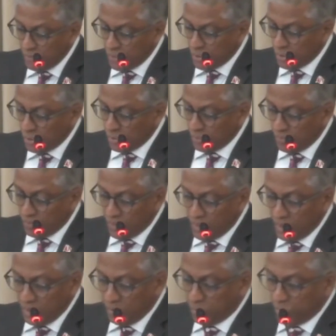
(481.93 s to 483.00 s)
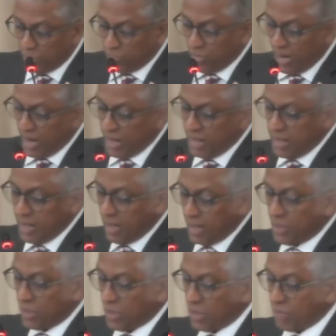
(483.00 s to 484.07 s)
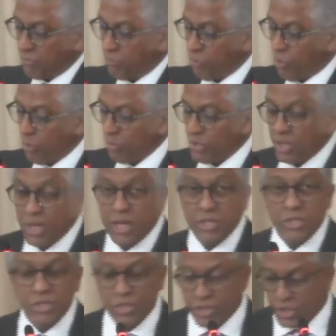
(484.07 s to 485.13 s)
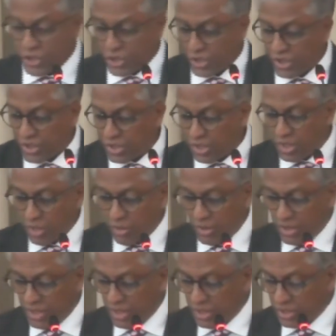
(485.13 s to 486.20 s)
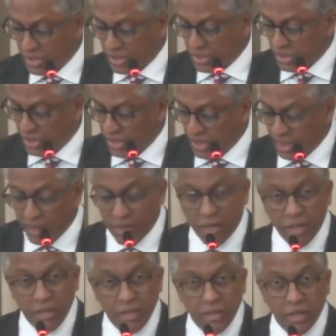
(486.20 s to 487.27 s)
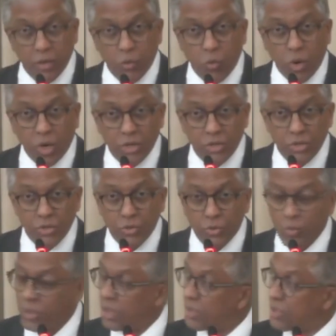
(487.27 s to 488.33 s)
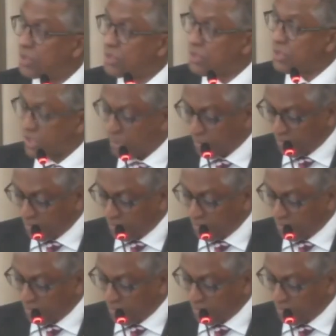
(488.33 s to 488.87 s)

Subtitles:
to provide and to conform to legislation as currently existed then. There was no other system